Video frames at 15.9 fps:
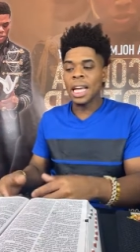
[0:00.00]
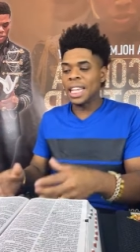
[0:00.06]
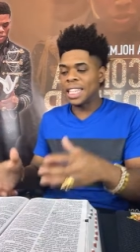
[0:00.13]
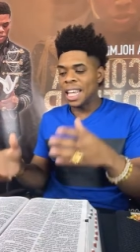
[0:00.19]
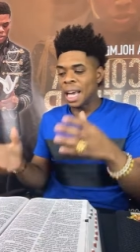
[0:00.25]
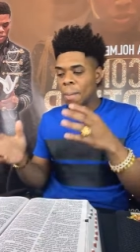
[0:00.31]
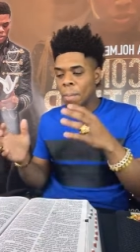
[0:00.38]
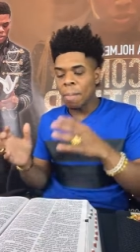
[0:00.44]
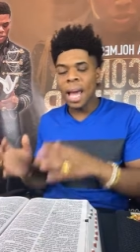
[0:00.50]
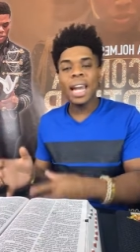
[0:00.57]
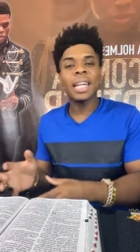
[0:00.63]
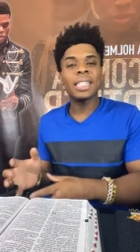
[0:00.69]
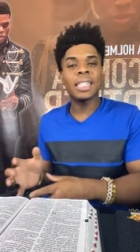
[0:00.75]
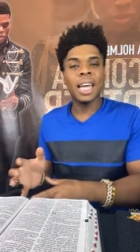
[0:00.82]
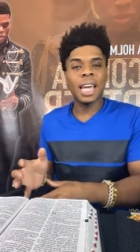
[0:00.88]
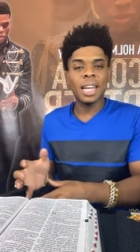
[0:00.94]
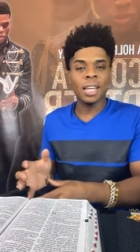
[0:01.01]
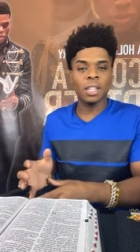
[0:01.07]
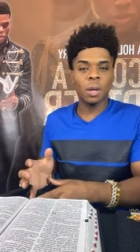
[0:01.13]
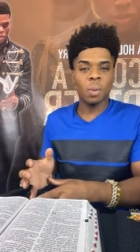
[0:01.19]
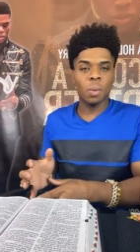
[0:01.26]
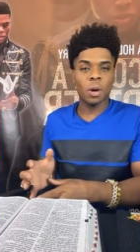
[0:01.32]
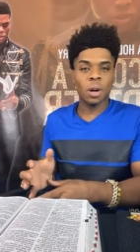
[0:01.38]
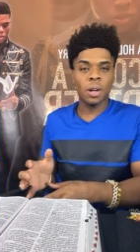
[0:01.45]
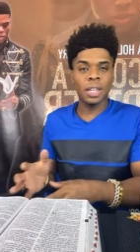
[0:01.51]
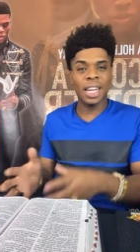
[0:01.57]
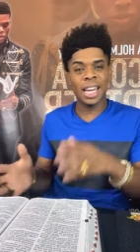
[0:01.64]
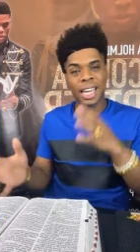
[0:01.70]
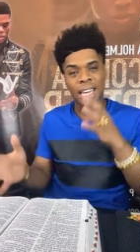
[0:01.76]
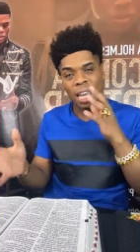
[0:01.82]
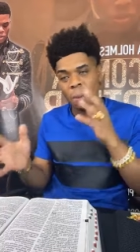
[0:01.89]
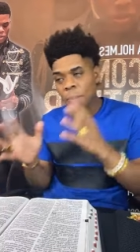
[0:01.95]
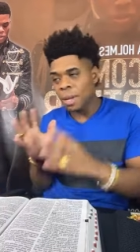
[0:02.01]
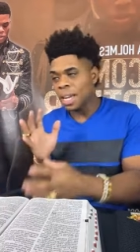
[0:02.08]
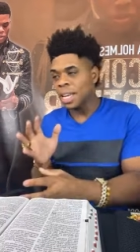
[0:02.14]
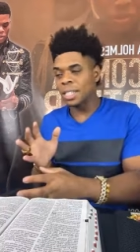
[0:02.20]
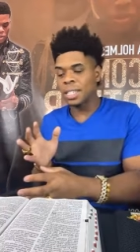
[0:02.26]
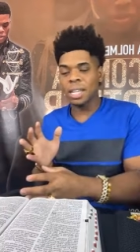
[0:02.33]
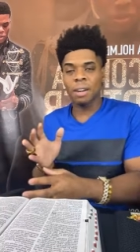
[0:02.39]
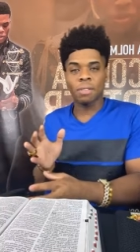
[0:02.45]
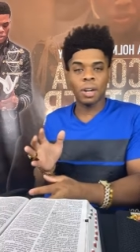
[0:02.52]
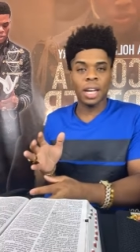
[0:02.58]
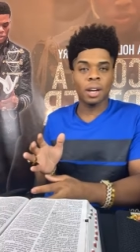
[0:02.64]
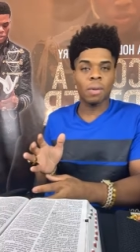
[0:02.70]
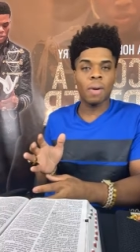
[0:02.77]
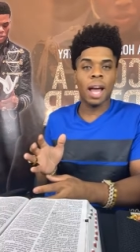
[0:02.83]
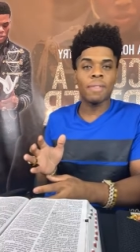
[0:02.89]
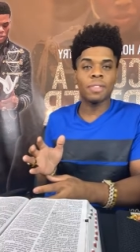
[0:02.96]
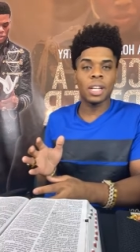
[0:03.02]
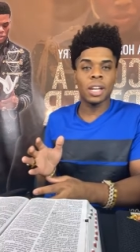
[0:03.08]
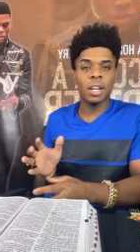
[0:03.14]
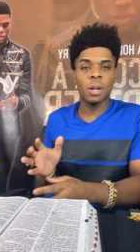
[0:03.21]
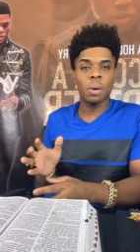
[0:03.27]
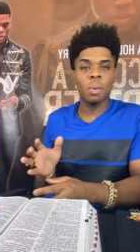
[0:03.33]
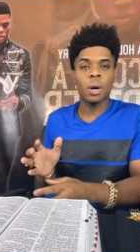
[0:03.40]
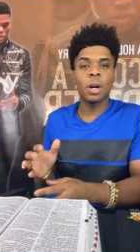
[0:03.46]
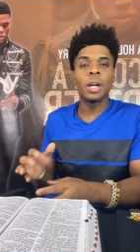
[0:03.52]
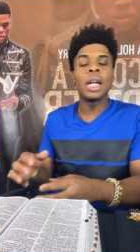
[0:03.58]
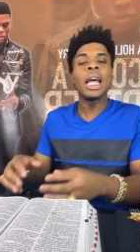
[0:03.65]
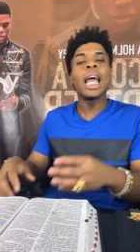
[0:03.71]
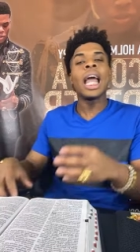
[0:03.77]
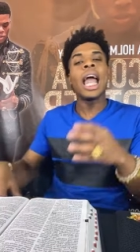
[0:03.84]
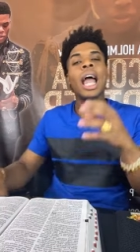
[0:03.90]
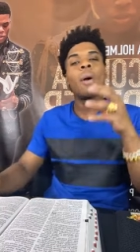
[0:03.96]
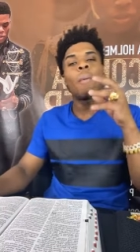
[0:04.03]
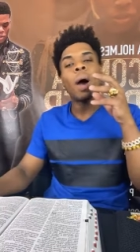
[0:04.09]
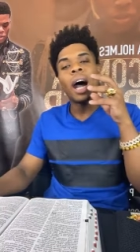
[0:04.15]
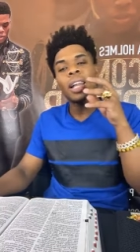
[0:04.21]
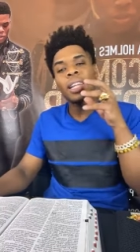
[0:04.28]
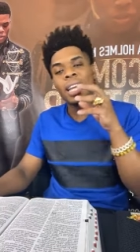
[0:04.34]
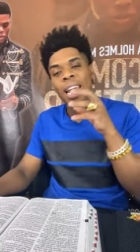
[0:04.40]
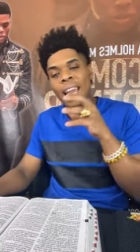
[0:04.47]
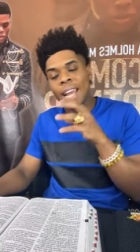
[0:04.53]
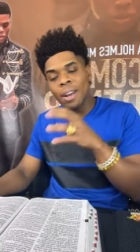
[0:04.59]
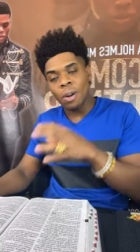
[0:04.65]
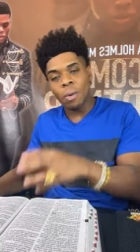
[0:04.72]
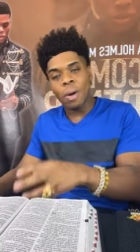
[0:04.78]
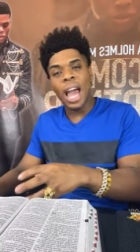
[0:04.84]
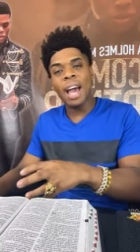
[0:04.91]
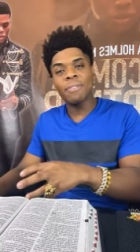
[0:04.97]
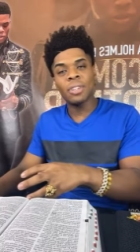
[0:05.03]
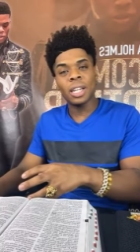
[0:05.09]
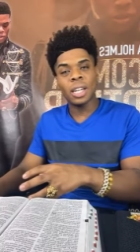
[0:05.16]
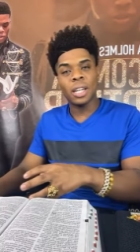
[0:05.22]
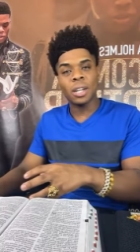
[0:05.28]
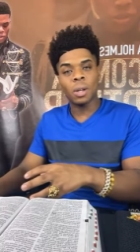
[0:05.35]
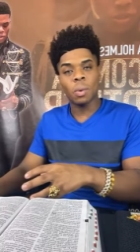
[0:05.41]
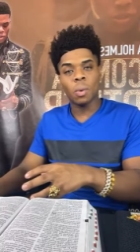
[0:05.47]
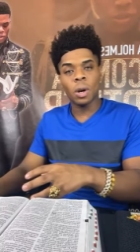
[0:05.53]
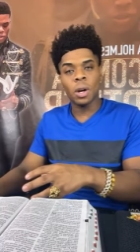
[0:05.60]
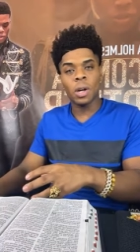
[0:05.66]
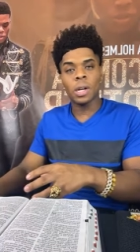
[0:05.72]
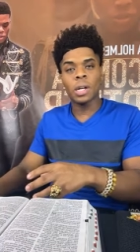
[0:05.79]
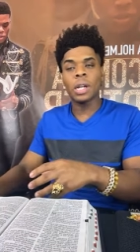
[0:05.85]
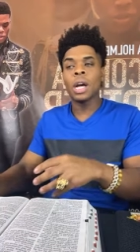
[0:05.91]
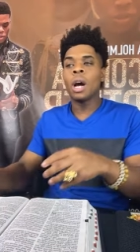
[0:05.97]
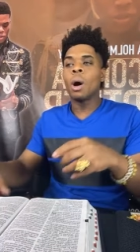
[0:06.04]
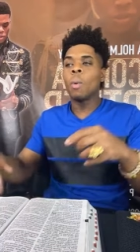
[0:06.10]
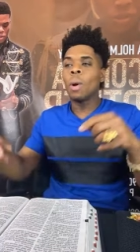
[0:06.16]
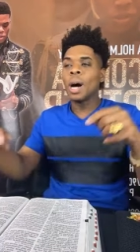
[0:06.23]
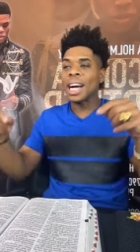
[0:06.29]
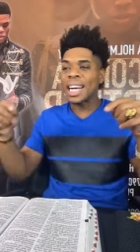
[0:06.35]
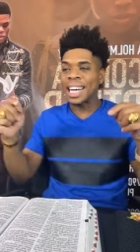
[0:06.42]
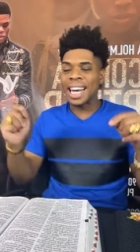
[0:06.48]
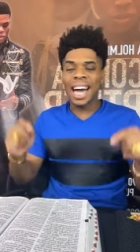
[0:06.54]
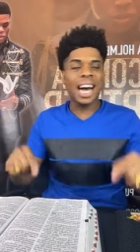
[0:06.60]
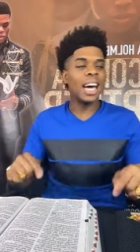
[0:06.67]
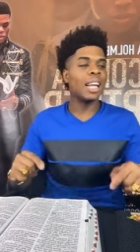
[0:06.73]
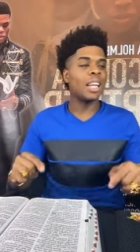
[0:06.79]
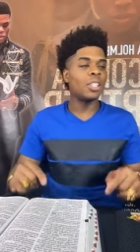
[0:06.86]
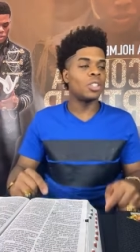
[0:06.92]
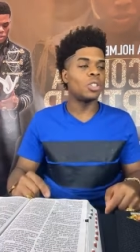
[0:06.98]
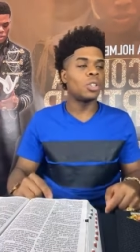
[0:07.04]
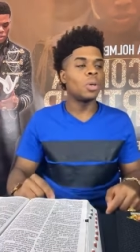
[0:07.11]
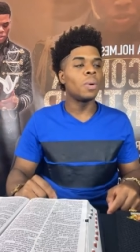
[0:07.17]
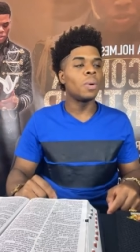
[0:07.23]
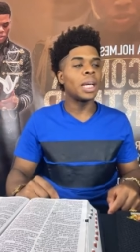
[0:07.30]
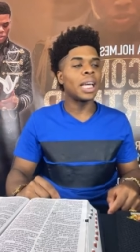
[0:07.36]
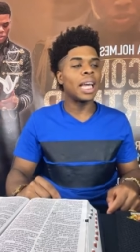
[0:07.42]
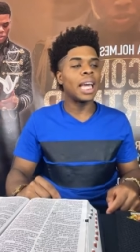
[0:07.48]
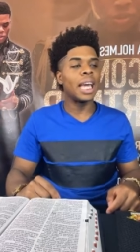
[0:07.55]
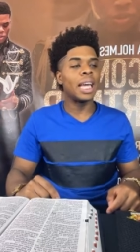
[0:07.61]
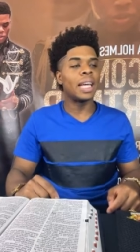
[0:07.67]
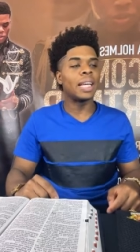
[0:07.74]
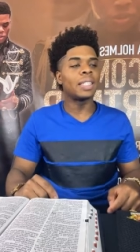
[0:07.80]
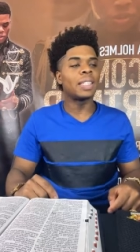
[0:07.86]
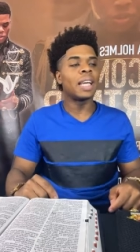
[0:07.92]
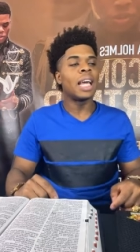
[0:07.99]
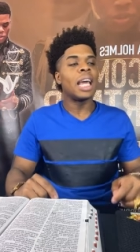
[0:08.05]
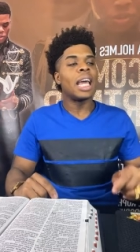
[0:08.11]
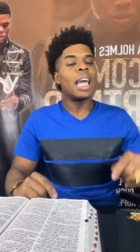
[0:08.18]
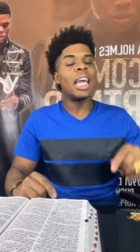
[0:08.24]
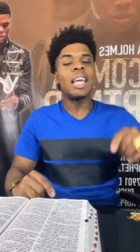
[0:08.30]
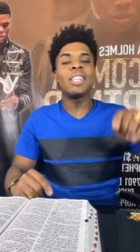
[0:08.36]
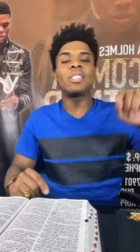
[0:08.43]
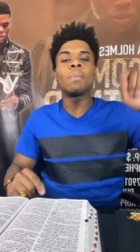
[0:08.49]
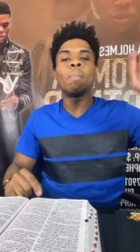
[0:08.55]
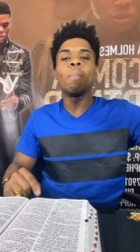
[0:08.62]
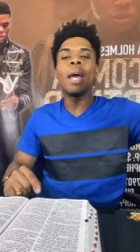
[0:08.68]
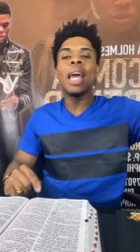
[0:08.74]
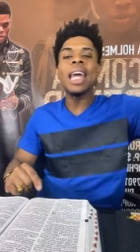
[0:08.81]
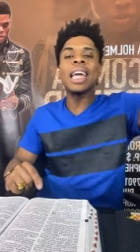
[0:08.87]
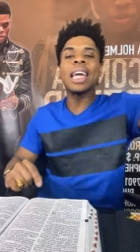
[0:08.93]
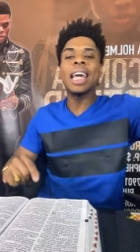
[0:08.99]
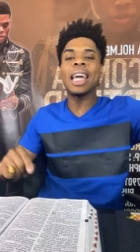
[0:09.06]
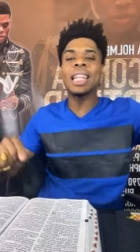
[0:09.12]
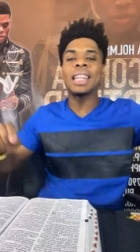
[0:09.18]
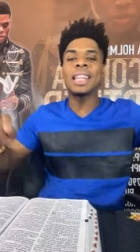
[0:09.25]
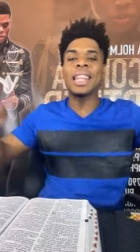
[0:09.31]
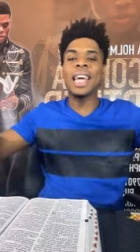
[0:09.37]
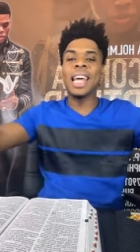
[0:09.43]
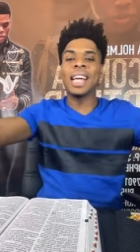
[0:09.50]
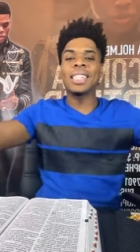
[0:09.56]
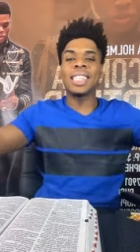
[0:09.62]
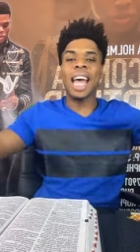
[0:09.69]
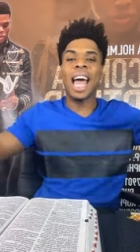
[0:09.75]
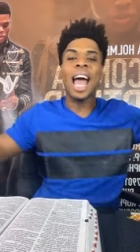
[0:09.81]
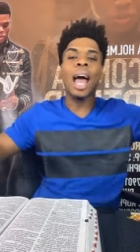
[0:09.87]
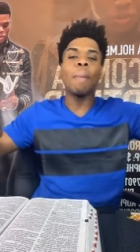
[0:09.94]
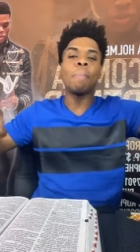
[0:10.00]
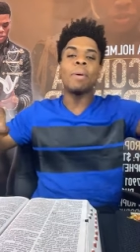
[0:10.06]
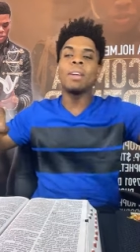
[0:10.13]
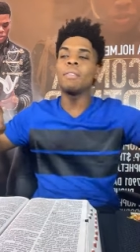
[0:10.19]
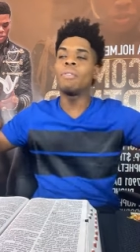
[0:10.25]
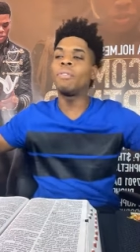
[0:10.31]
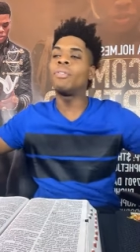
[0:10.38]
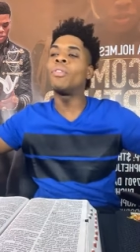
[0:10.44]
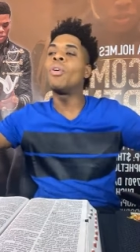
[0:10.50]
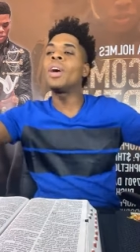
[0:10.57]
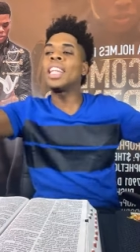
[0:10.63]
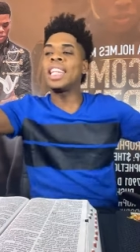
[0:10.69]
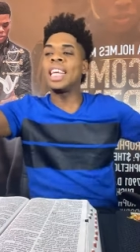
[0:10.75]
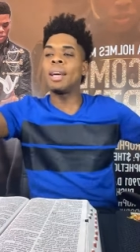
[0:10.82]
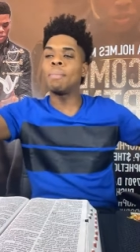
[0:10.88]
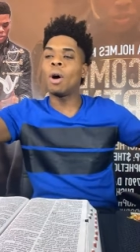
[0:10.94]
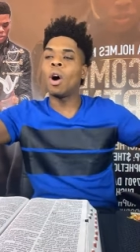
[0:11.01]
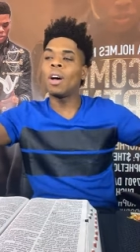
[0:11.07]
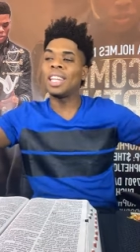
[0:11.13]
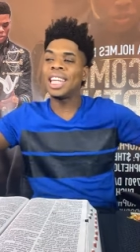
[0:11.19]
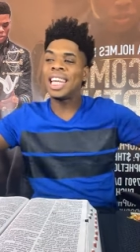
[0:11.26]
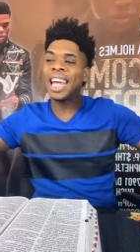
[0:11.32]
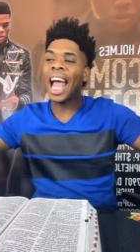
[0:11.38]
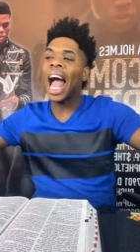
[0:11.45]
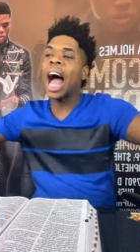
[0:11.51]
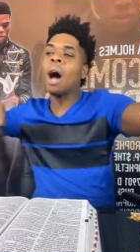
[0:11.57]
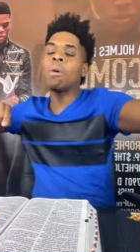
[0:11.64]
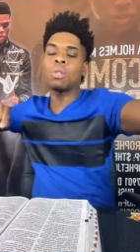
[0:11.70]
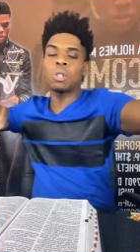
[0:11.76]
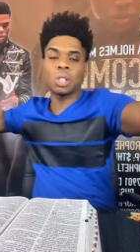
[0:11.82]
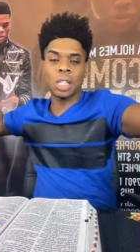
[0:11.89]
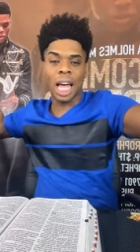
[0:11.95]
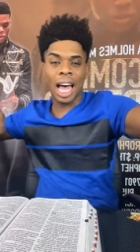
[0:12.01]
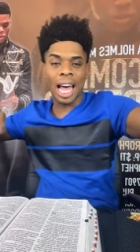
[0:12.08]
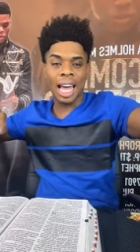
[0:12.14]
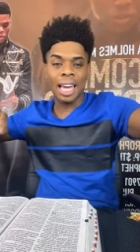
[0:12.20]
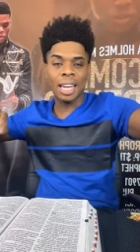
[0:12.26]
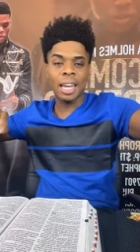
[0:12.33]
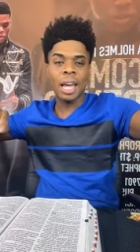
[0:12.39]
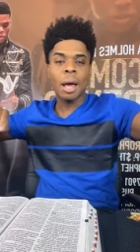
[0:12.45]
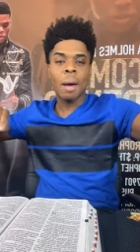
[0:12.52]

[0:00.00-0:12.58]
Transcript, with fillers: They're meditating the word. They're keeping themselves engrafted in the word. And while they're engrafted in the word, what God is doing is he's making things happen for them on the outside